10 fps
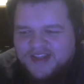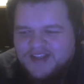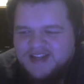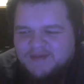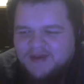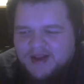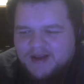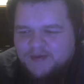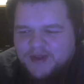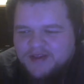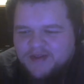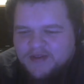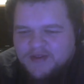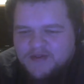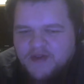is, I'm really
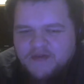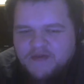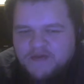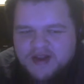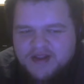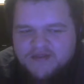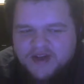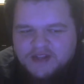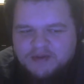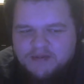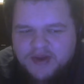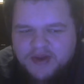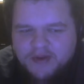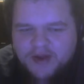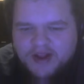50-50 on many fights we pick
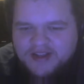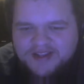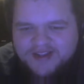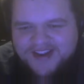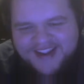already, so